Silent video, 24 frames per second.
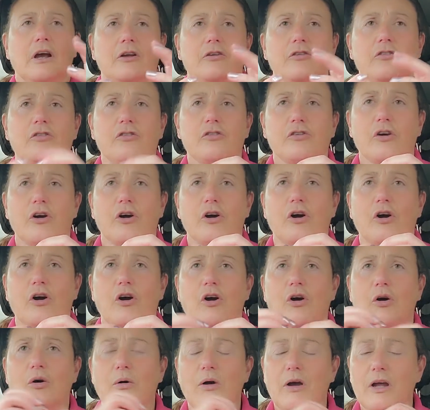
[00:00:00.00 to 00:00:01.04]

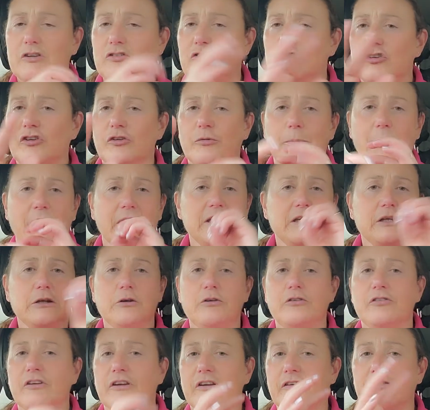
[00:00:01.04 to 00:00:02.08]
So just by
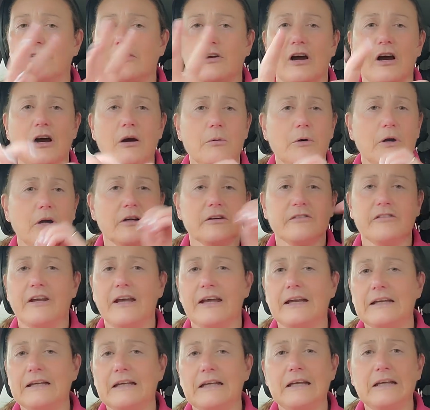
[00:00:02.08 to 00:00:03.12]
using scar work
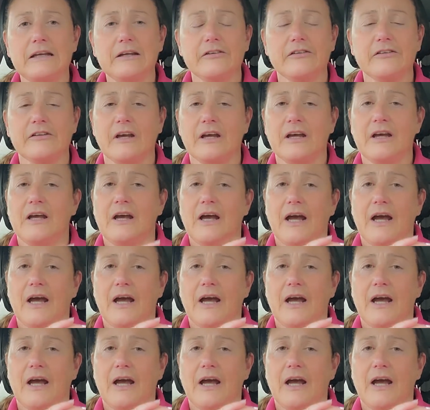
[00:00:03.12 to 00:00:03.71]
techniques,